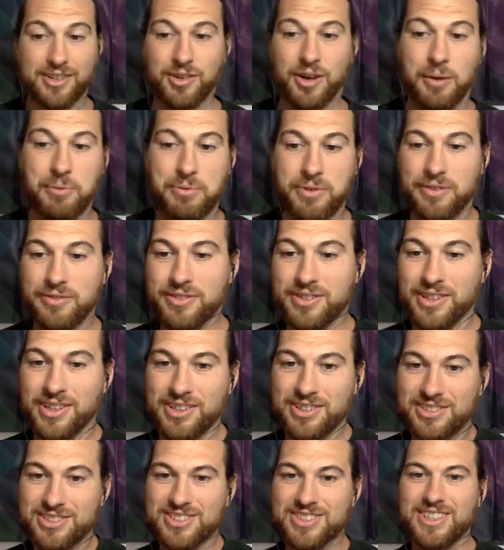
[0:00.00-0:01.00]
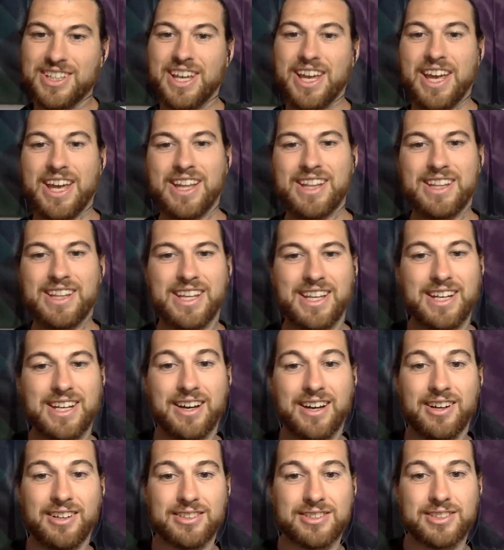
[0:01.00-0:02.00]
cooperative close, and
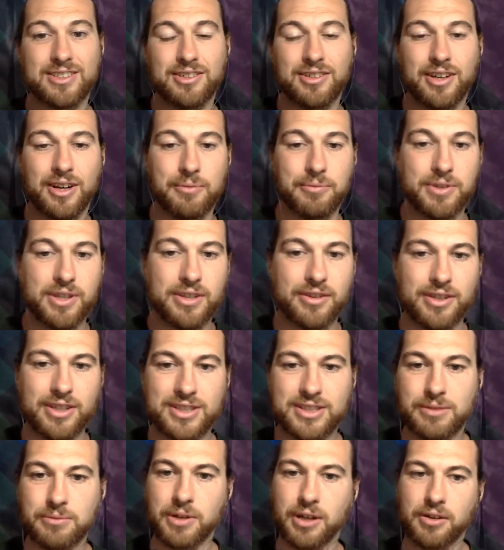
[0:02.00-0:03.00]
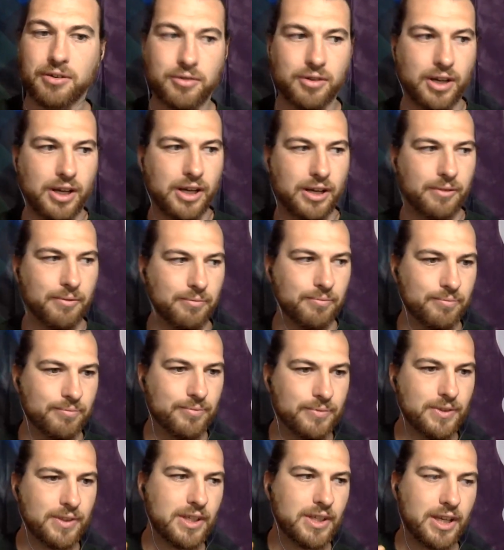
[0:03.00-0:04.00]
then also I'm curious about.
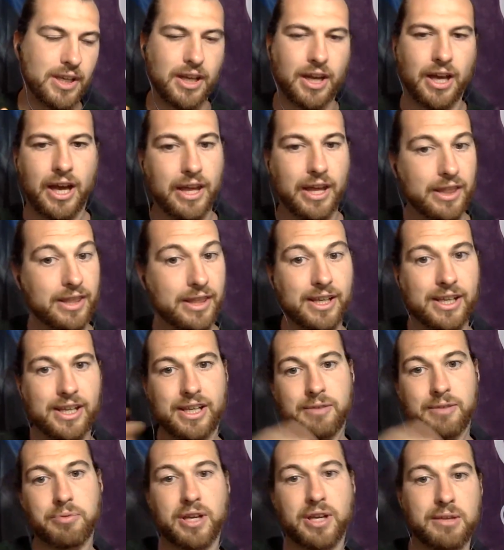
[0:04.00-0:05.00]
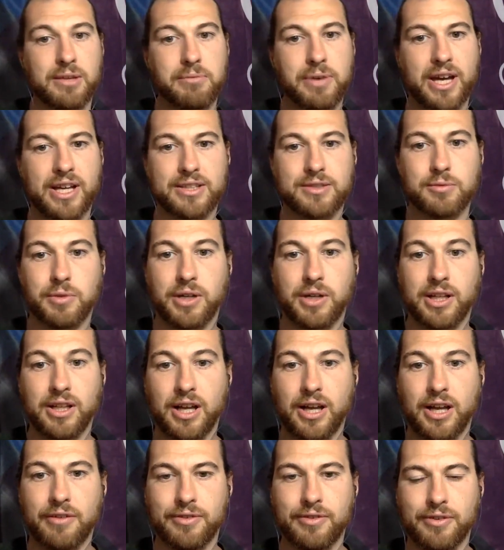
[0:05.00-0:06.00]
I think it piggybacks well
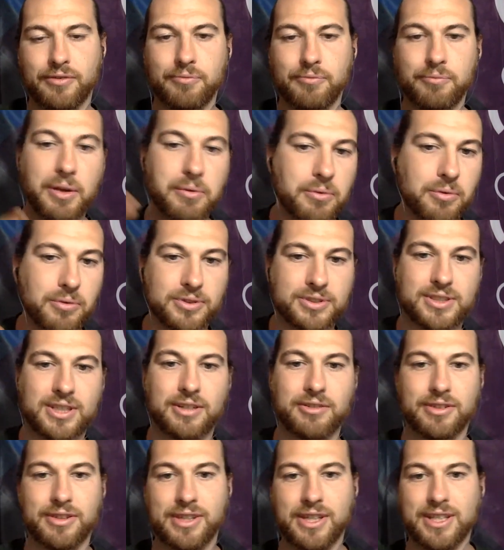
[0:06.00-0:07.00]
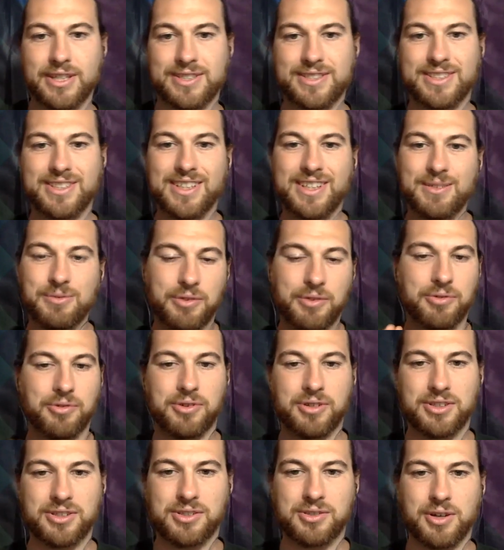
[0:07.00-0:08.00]
off of. Maybe we'll start with this before
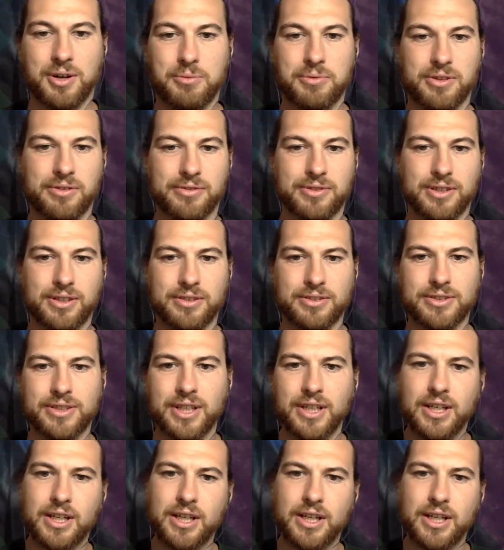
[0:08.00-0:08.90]
we do cooperative close.